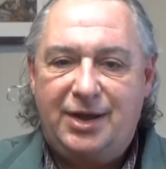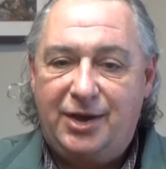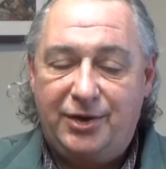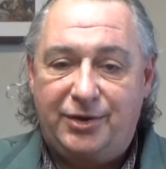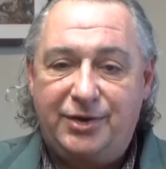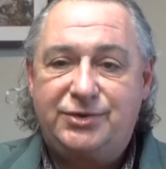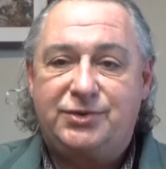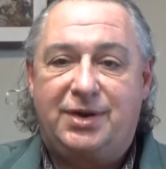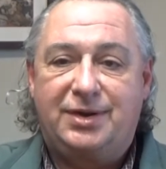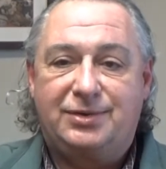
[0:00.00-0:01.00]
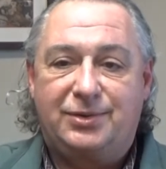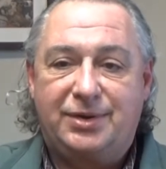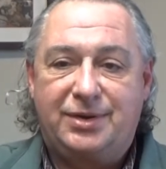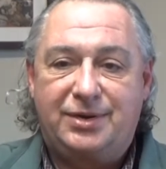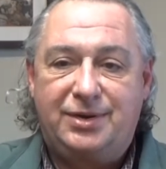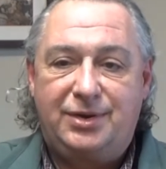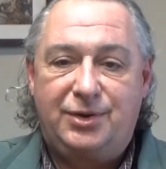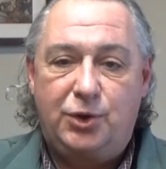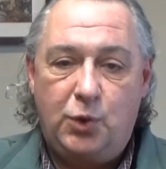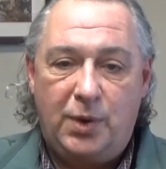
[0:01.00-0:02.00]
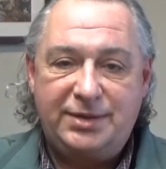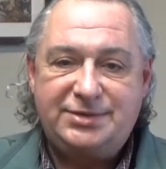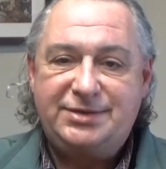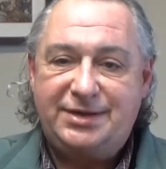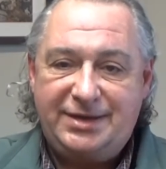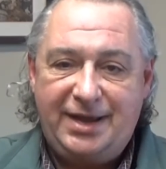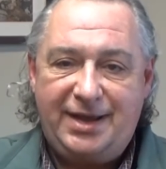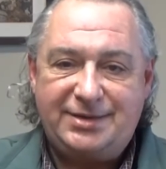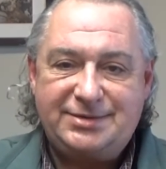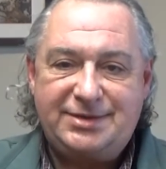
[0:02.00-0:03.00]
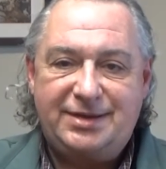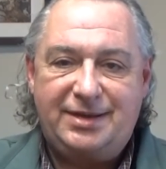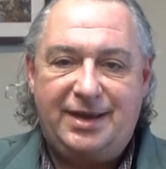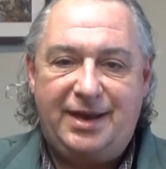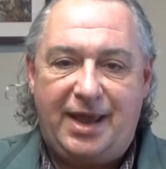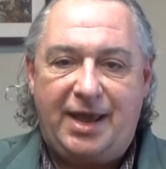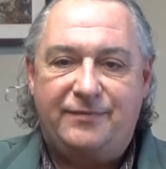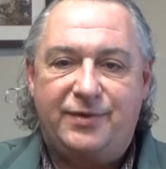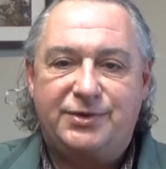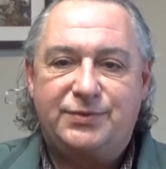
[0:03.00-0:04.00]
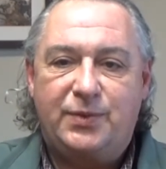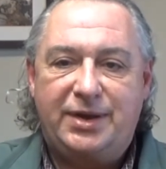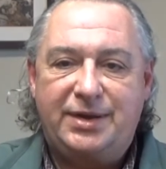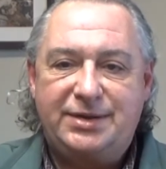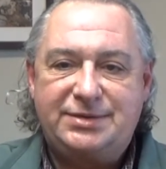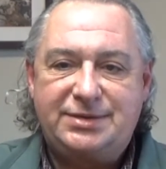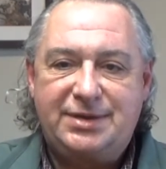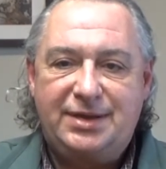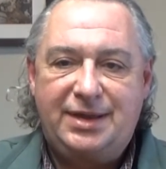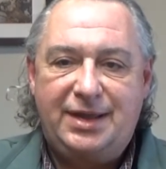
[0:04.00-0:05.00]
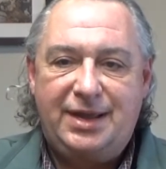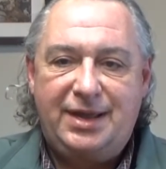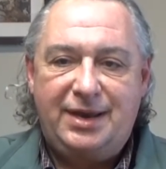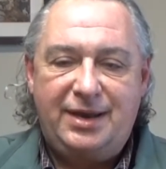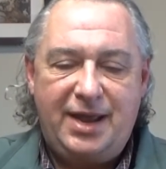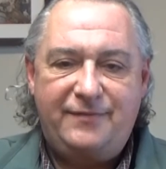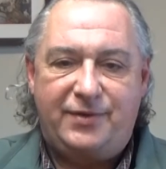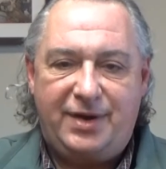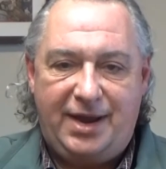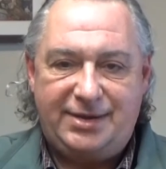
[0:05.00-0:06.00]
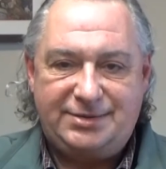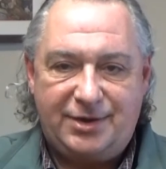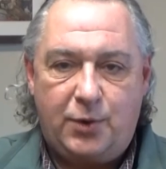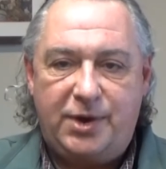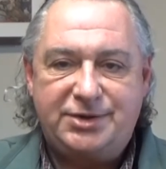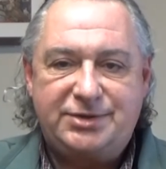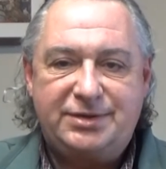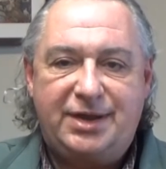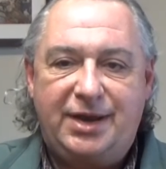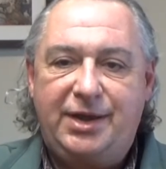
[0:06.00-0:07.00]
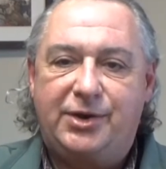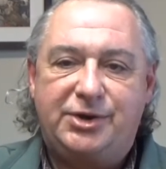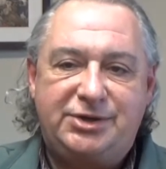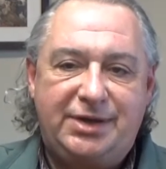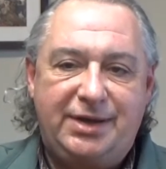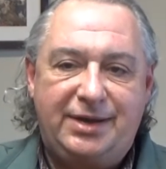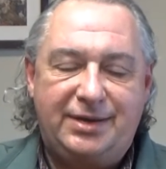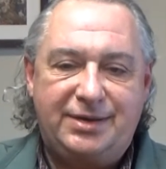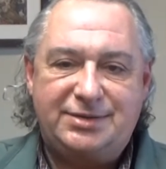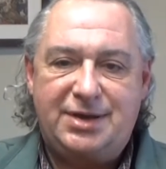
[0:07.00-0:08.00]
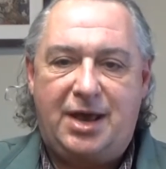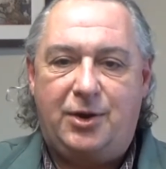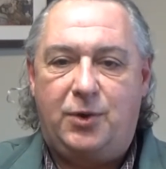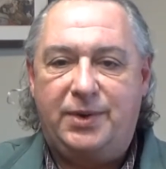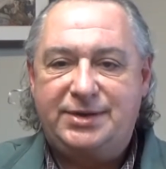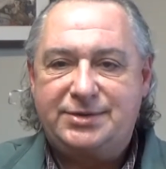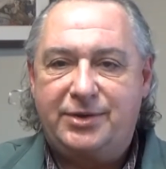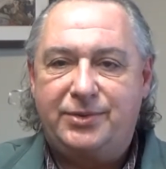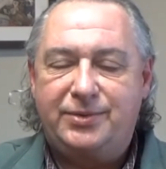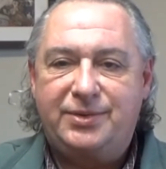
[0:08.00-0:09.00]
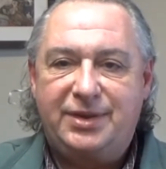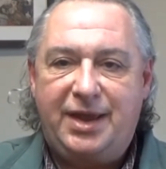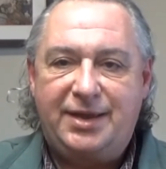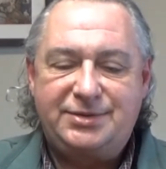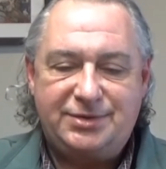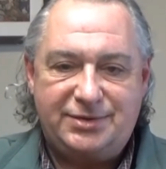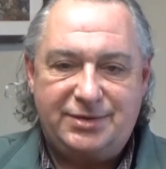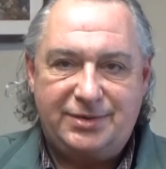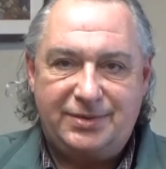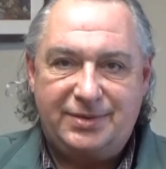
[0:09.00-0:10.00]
A good trial lawyer who wants to test an adverse witness never asks a question that he or she does not always know the answer to.